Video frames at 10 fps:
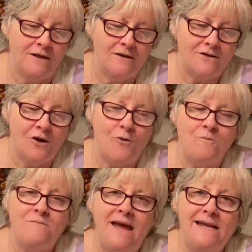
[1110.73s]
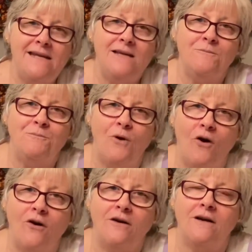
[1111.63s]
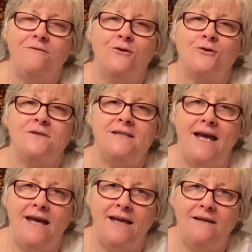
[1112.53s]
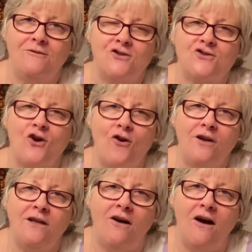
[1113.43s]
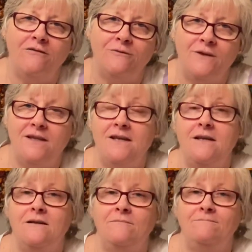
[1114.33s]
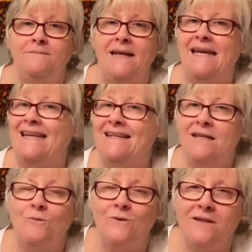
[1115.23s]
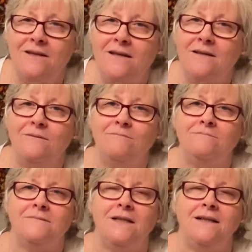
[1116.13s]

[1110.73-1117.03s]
So make him part of your day. Start it off with him. End it with him.